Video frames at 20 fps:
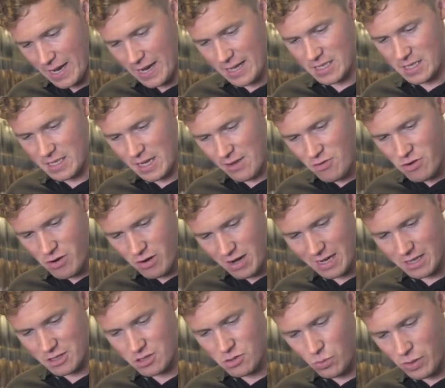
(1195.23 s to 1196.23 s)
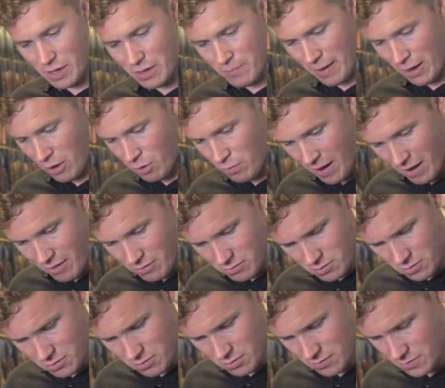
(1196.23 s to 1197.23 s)
It's a Stephen Grant action, William Powell
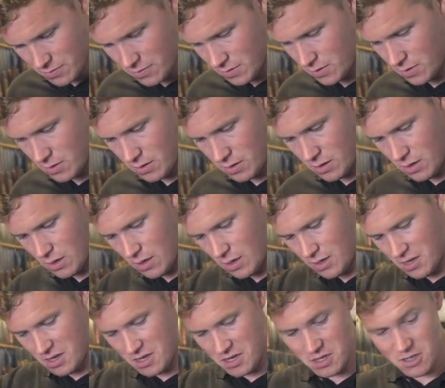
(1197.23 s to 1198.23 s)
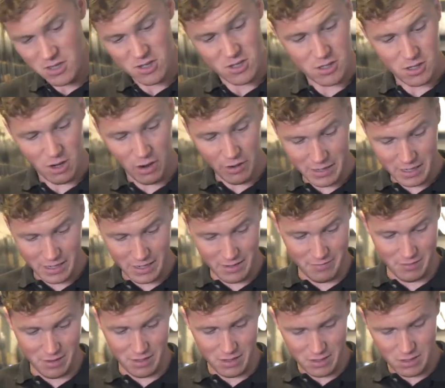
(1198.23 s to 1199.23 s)
barrels, side
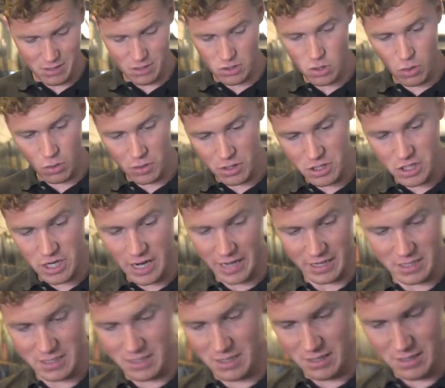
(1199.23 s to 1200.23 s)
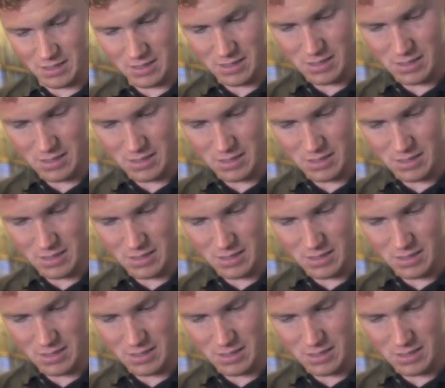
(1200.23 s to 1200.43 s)
lever, non-ejector.